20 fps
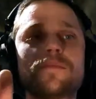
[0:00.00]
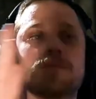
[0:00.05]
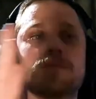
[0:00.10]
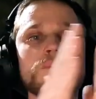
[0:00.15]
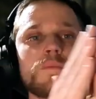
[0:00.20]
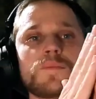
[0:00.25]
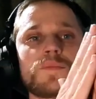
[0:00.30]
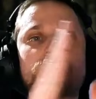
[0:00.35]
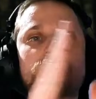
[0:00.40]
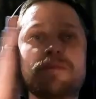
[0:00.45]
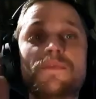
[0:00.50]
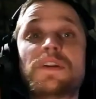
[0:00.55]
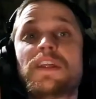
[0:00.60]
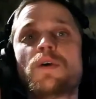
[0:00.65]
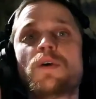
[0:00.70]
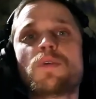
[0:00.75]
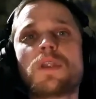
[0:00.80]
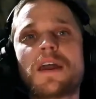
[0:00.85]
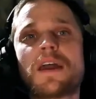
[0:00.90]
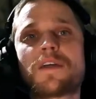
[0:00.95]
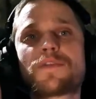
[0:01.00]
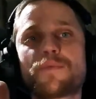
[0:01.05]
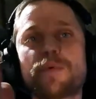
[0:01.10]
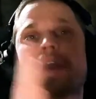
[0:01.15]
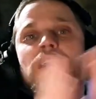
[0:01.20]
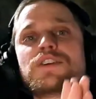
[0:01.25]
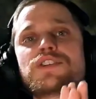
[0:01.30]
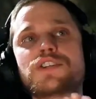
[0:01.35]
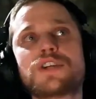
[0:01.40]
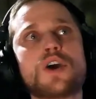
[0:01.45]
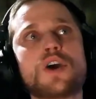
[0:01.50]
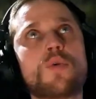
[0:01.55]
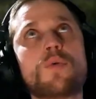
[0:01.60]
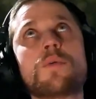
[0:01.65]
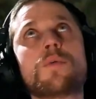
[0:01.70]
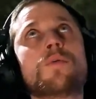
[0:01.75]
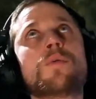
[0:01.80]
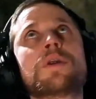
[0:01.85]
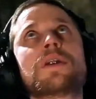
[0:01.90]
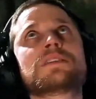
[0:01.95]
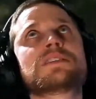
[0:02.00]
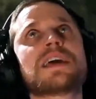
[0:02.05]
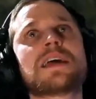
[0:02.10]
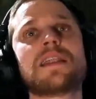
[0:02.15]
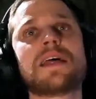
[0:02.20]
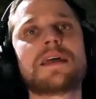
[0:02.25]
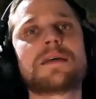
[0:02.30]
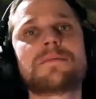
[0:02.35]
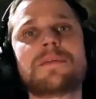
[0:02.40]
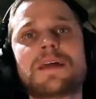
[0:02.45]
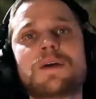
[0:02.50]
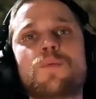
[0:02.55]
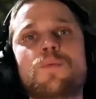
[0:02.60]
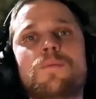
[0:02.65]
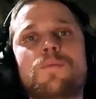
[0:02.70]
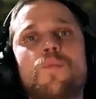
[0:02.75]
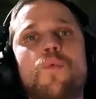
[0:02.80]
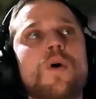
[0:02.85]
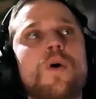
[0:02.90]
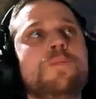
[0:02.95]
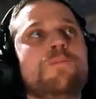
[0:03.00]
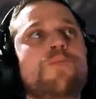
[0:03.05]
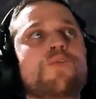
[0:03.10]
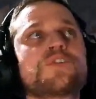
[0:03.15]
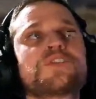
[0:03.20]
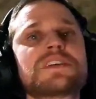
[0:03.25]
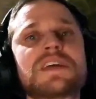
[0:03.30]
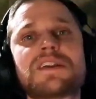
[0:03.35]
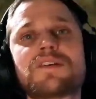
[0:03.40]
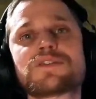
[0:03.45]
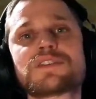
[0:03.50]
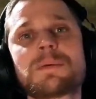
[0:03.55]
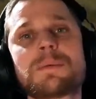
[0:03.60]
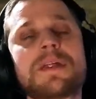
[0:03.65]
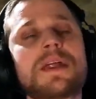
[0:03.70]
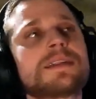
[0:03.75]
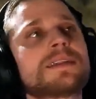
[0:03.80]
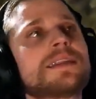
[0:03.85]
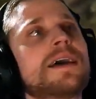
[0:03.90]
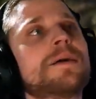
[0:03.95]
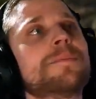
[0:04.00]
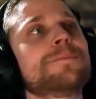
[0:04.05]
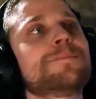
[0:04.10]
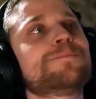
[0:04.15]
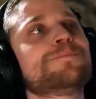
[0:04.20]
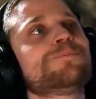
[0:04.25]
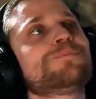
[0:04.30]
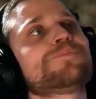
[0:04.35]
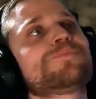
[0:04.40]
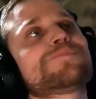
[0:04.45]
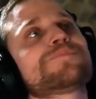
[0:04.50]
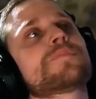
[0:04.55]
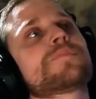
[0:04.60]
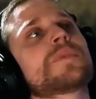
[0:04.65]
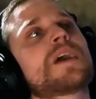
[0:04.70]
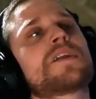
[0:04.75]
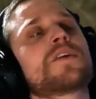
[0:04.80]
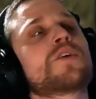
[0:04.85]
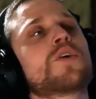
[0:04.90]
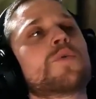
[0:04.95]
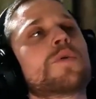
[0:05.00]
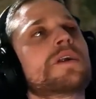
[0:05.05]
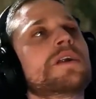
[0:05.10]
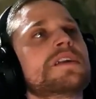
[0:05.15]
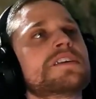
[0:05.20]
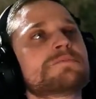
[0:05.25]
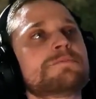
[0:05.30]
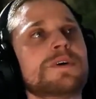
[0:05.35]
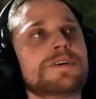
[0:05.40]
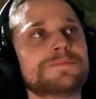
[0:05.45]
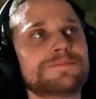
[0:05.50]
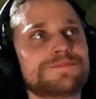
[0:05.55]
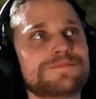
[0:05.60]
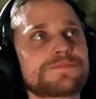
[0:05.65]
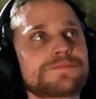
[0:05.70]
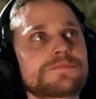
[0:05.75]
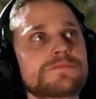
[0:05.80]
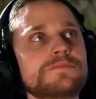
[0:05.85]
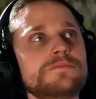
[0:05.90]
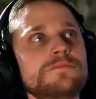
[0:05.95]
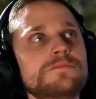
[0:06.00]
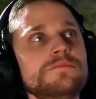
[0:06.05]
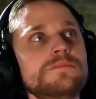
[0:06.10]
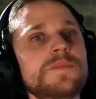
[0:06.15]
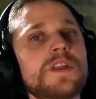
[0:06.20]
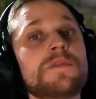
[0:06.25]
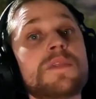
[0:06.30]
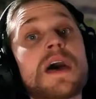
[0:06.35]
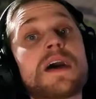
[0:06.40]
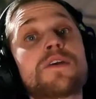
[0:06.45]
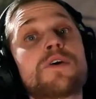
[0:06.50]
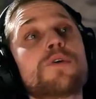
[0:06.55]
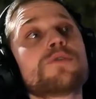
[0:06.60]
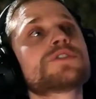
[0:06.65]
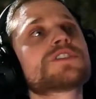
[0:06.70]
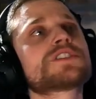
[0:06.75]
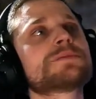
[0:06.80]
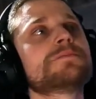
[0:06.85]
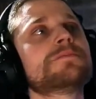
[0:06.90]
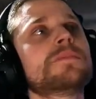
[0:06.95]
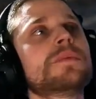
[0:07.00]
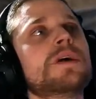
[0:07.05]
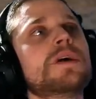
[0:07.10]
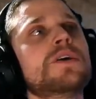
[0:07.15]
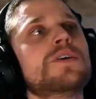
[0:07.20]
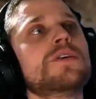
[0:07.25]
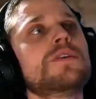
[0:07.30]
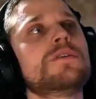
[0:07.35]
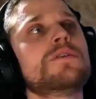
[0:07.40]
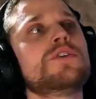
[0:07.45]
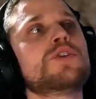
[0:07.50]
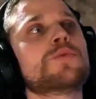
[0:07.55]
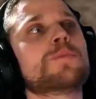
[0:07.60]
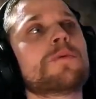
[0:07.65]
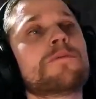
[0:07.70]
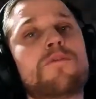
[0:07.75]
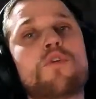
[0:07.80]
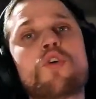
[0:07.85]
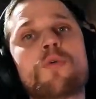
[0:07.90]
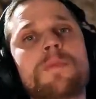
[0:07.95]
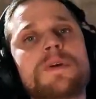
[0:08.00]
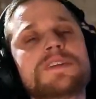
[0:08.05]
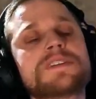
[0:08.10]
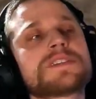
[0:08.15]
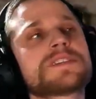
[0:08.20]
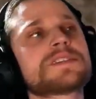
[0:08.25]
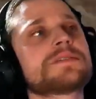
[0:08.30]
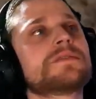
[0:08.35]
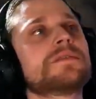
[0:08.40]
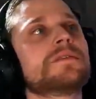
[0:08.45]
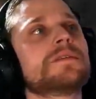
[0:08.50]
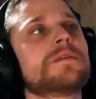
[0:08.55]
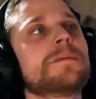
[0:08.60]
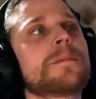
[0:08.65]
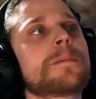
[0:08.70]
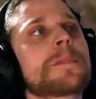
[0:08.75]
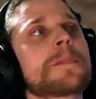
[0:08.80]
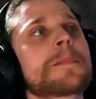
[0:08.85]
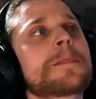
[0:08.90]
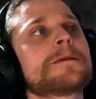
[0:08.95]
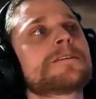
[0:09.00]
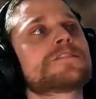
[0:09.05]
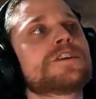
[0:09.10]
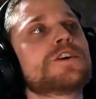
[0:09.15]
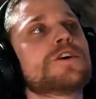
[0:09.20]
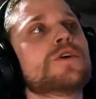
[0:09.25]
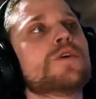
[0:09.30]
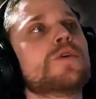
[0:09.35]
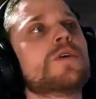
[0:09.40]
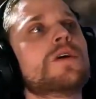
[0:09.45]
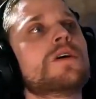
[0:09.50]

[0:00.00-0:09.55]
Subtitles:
video length ratio? What is that, like 1% or something like that? I don't know what it is, but that hurts your performance. So